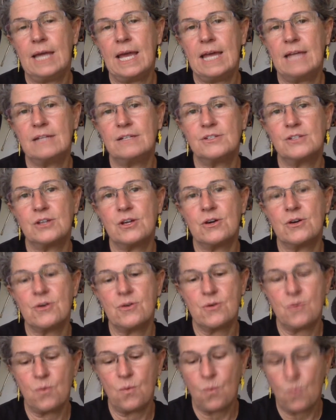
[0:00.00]
And
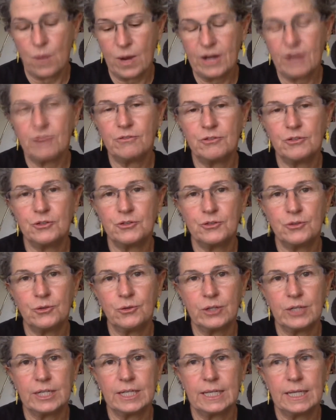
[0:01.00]
so Wired for
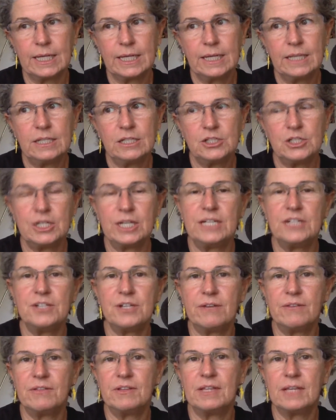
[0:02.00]
Story
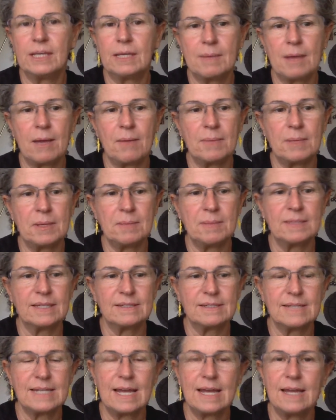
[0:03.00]
changed everything about me
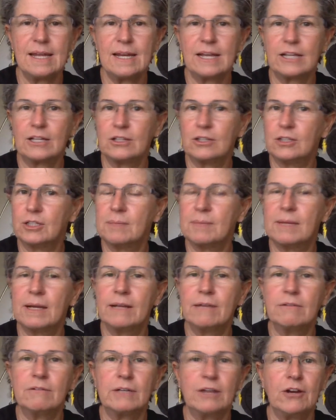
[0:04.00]
because now I could look at
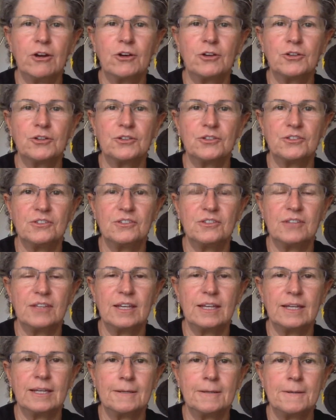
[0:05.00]
my characters and
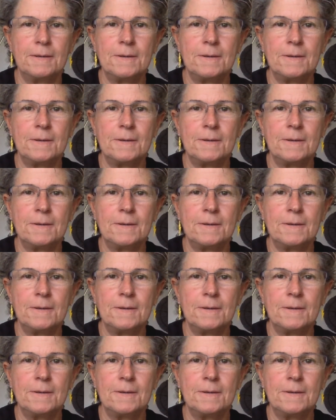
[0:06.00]
say,